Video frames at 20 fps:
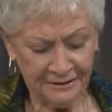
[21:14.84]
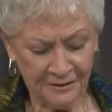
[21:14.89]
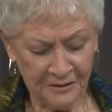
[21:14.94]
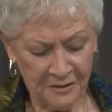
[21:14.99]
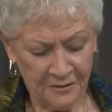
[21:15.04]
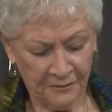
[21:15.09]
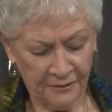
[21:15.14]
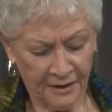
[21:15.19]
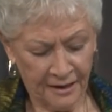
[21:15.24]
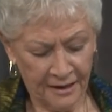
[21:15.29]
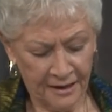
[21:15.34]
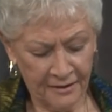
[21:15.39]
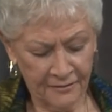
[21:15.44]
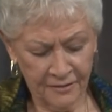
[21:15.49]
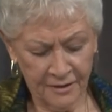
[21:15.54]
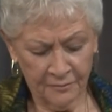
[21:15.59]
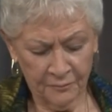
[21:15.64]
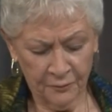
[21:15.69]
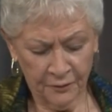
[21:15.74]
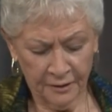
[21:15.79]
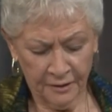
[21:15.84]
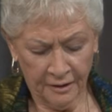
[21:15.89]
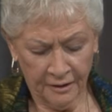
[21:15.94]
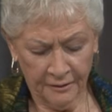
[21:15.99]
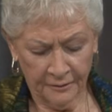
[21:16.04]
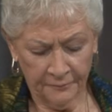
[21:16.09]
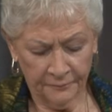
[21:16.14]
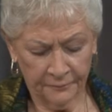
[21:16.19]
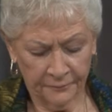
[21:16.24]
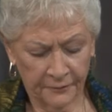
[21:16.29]
Okay, and then we
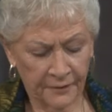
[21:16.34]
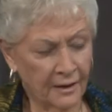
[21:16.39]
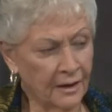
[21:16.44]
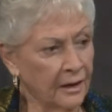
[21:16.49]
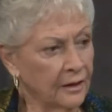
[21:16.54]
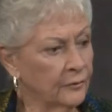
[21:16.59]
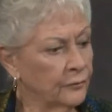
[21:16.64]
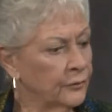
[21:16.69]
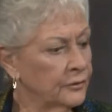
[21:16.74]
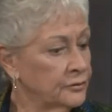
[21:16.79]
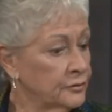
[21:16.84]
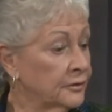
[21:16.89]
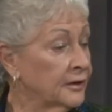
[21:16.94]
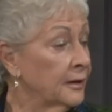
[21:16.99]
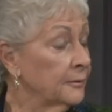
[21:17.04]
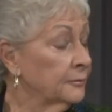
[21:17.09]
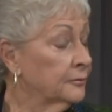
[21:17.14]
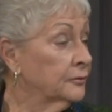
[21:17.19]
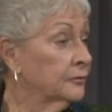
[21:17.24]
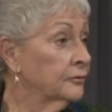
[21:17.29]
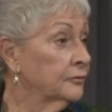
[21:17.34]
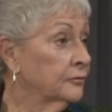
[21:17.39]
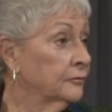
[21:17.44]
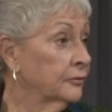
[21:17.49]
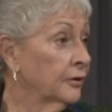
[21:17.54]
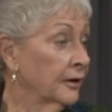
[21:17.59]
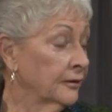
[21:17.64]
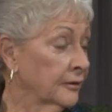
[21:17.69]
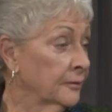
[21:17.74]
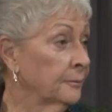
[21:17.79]
do keep
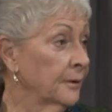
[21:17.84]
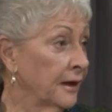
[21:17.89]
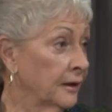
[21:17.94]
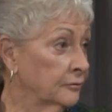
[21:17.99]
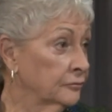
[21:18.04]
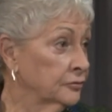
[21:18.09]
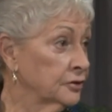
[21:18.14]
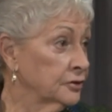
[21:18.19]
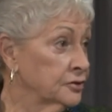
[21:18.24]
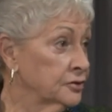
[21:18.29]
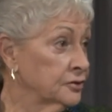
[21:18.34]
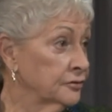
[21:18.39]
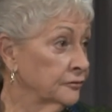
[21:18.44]
track of the poundage of all